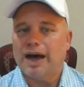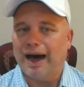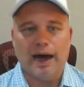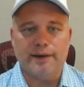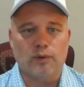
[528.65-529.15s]

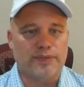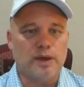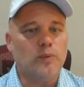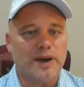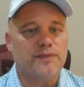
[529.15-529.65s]
I don't
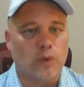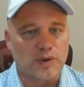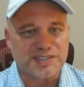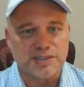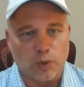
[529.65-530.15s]
think Wake
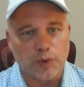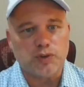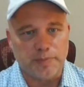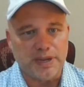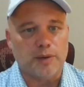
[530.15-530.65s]
Forest is going
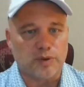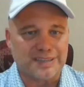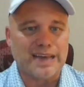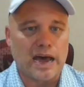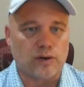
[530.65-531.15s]
to be able to
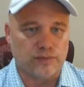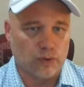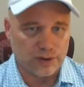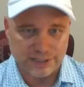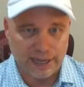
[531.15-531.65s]
tackle
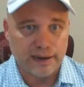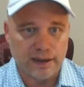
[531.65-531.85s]
Florida State,